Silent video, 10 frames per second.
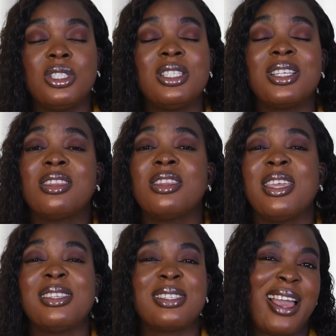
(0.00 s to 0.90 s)
These are
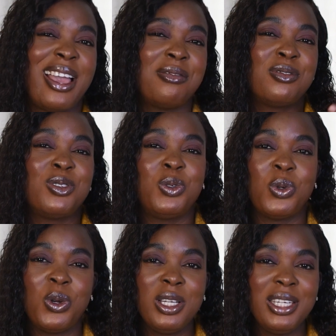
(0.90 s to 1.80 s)
things I have
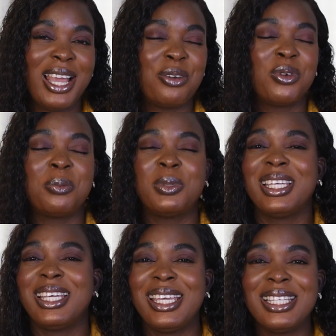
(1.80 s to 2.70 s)
done and
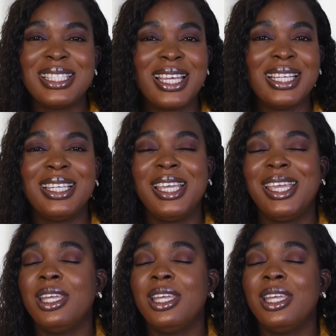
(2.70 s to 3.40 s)
replicated